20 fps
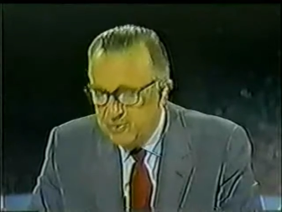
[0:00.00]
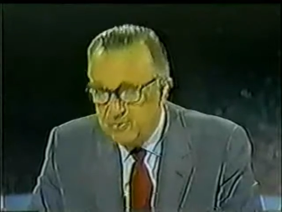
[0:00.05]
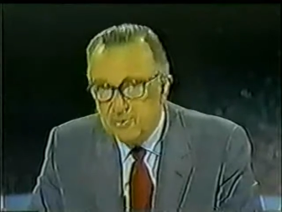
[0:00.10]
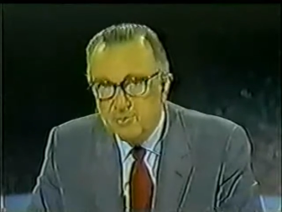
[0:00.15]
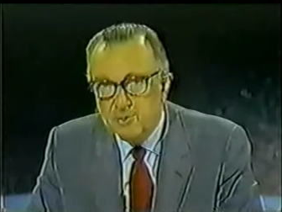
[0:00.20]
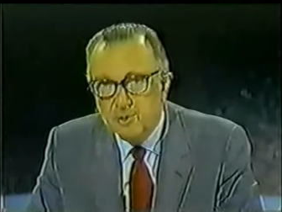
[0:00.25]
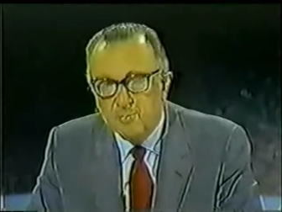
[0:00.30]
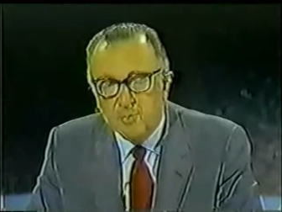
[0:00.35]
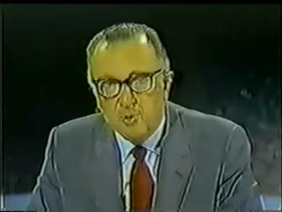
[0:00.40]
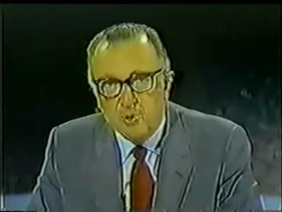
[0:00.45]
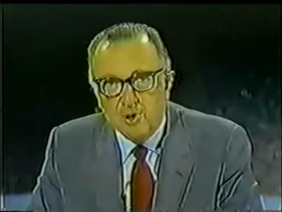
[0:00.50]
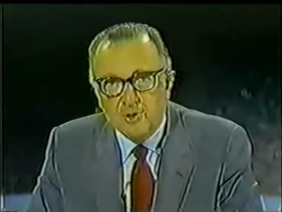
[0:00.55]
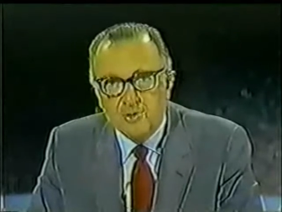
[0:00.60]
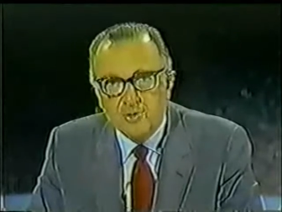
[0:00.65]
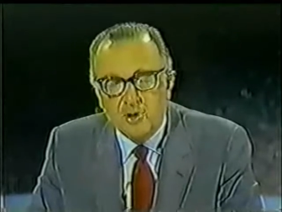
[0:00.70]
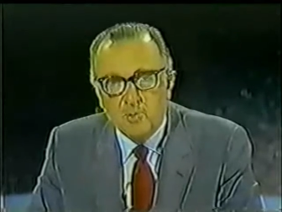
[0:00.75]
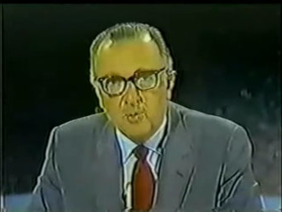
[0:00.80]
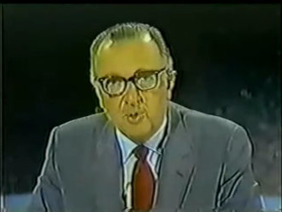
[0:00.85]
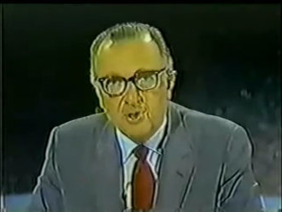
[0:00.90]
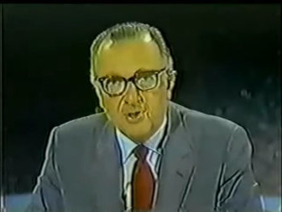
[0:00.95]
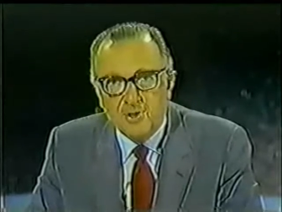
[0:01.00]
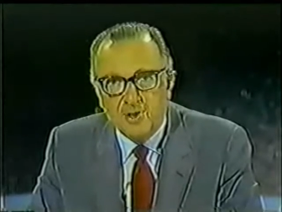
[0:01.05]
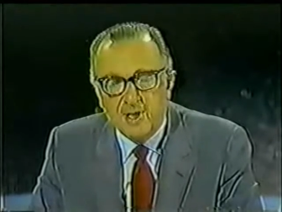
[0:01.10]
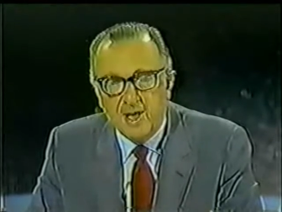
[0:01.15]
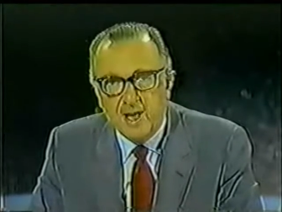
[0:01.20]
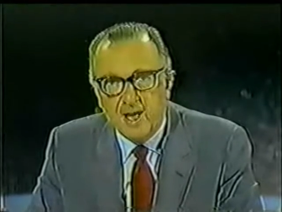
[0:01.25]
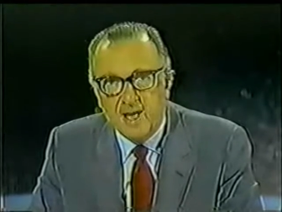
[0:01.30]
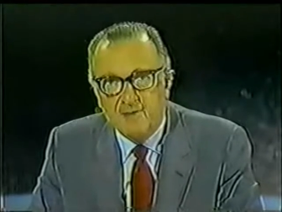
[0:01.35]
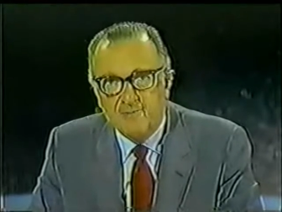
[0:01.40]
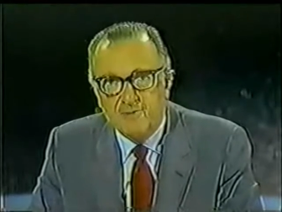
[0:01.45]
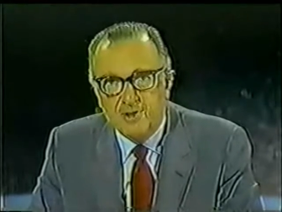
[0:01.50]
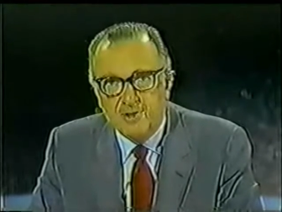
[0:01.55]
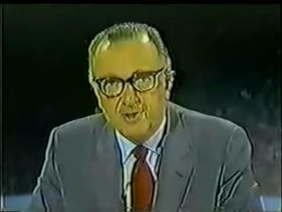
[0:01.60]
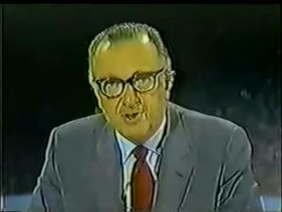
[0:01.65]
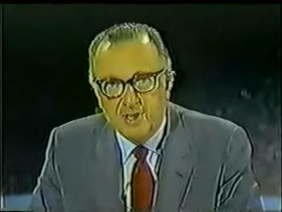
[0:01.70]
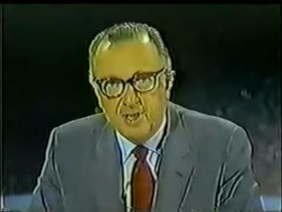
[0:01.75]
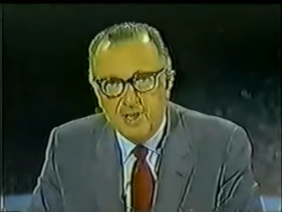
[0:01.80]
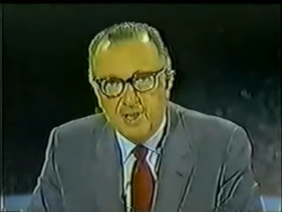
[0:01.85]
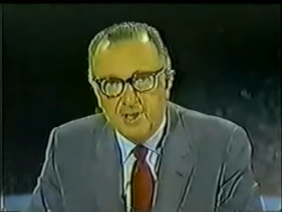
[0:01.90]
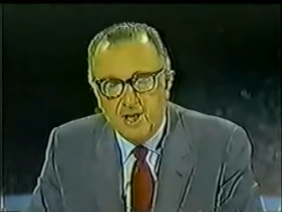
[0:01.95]
to report on whether they have
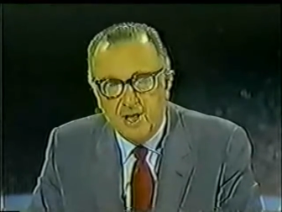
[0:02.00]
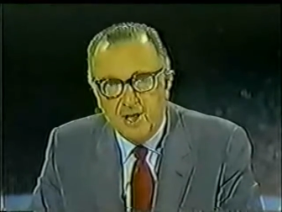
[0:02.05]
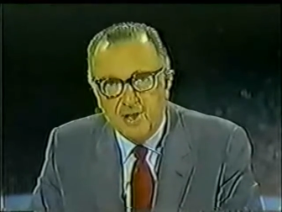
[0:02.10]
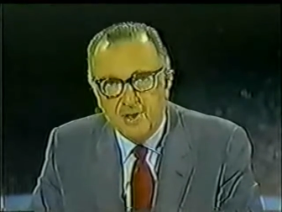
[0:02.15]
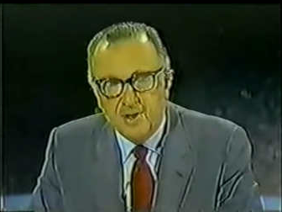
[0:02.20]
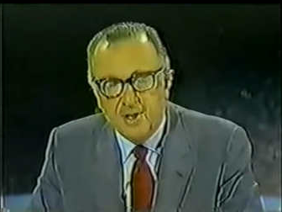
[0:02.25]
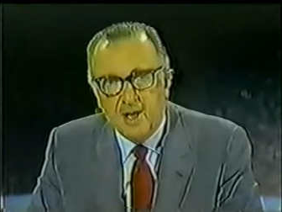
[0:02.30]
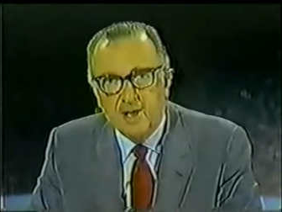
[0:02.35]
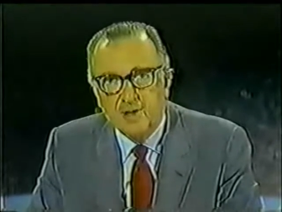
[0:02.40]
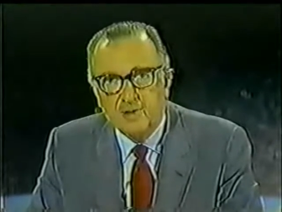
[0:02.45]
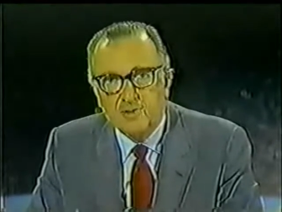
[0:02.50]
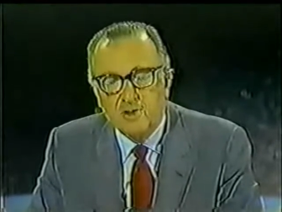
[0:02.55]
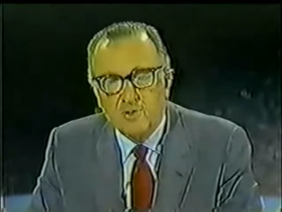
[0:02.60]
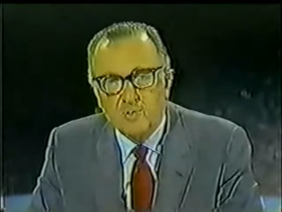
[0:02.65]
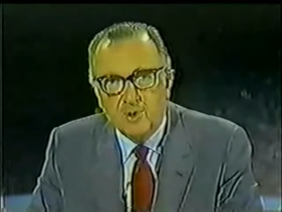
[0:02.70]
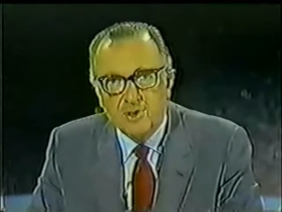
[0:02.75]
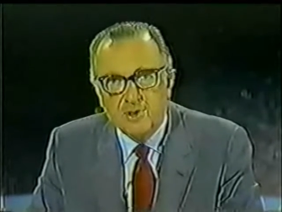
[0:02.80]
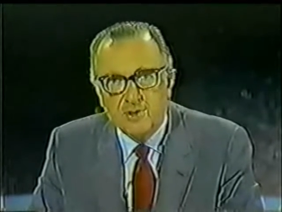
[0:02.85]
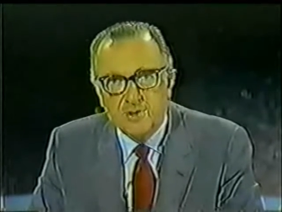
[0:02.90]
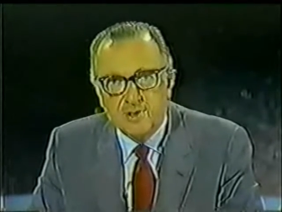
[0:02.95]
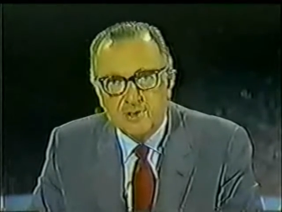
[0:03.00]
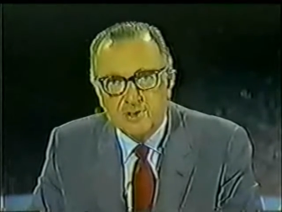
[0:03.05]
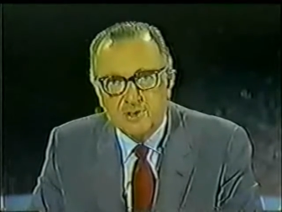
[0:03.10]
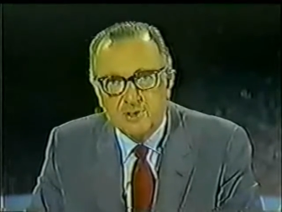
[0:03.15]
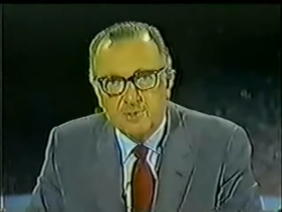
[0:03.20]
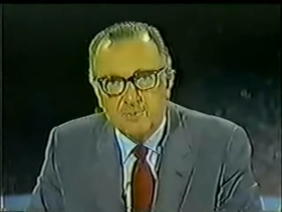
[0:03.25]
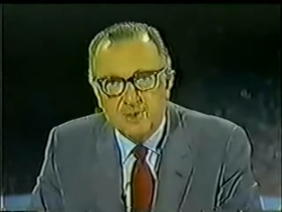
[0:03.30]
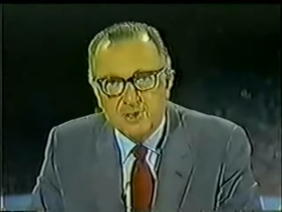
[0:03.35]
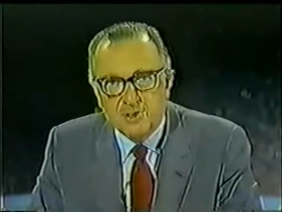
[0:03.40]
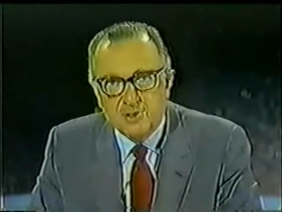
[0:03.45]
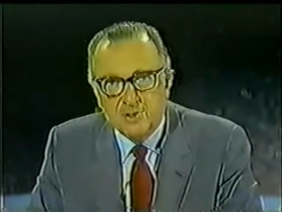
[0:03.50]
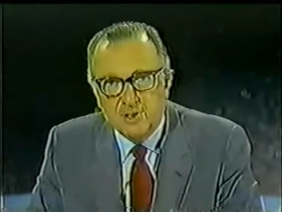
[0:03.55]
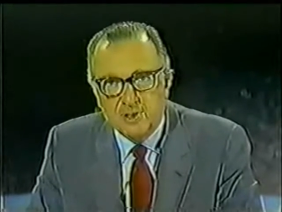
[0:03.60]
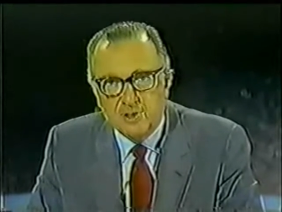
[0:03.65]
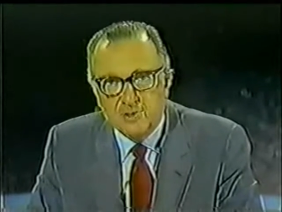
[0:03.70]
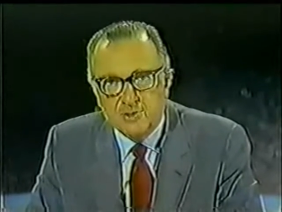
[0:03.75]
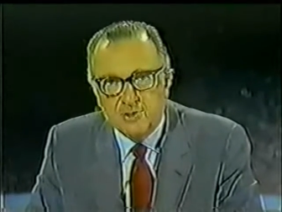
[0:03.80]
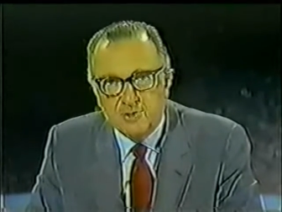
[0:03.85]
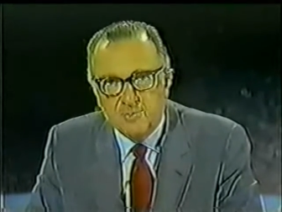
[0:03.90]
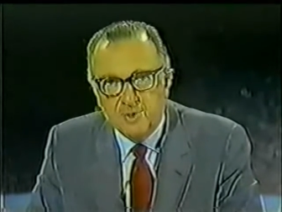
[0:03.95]
indeed undocked and whether this mission
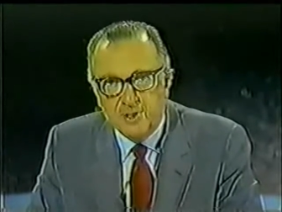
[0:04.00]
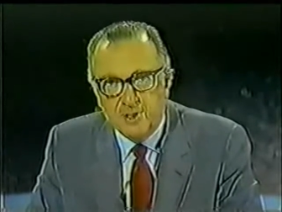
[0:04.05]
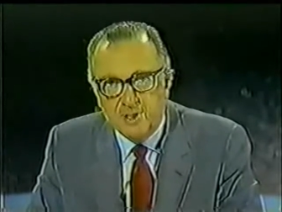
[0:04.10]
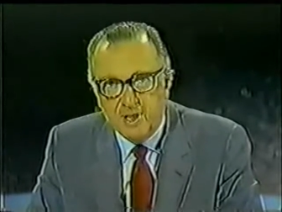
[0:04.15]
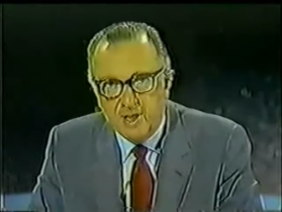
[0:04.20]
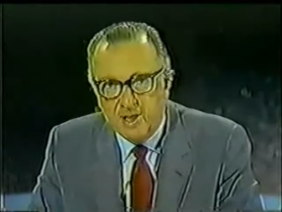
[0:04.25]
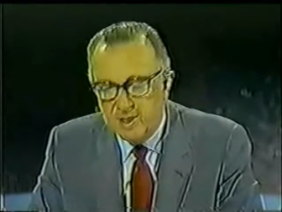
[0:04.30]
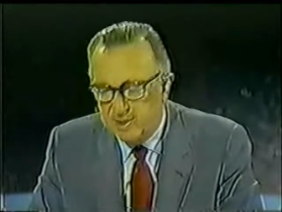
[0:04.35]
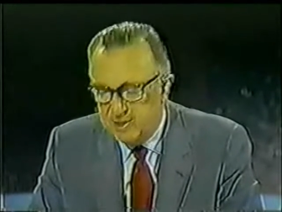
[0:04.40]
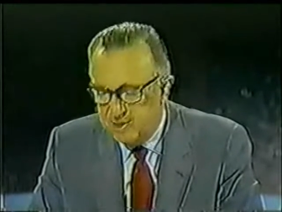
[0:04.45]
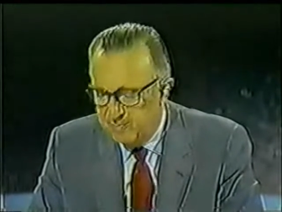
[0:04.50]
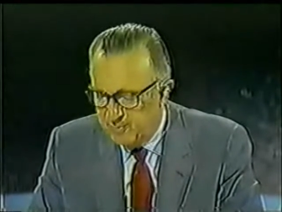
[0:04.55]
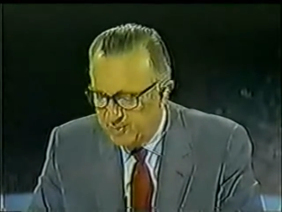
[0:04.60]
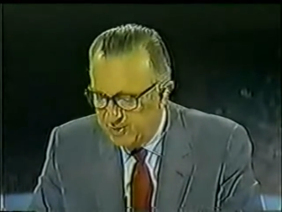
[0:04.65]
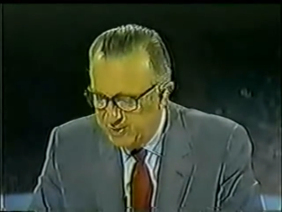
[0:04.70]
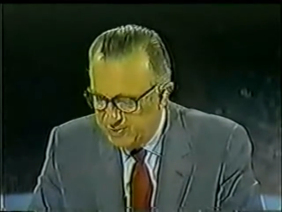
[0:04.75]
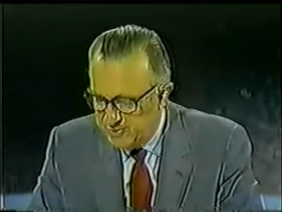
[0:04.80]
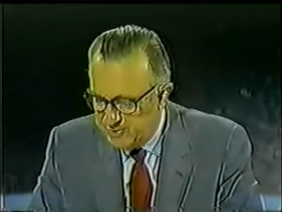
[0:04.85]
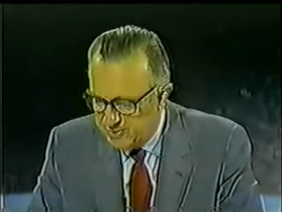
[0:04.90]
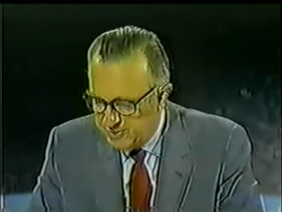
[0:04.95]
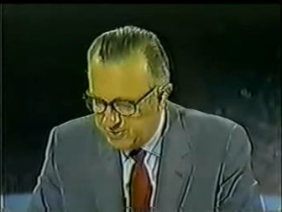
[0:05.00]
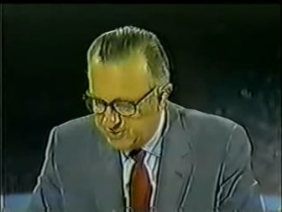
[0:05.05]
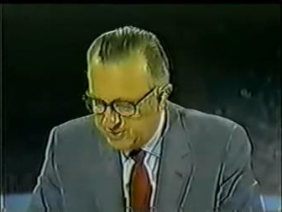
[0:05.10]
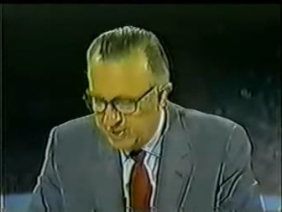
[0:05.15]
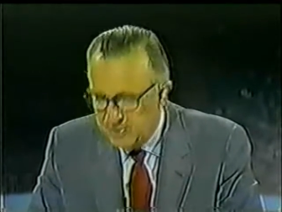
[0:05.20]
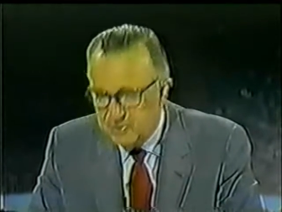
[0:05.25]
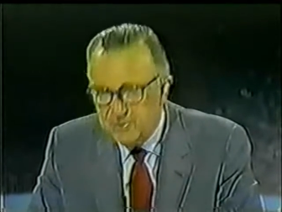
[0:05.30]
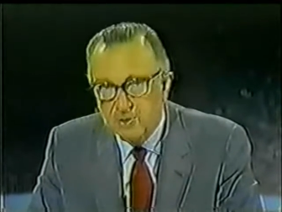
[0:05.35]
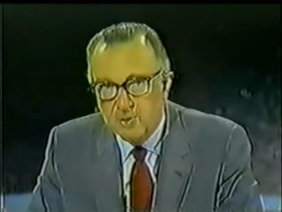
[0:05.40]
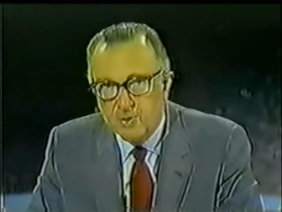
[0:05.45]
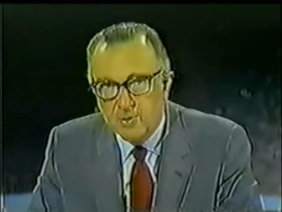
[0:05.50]
is to be a complete success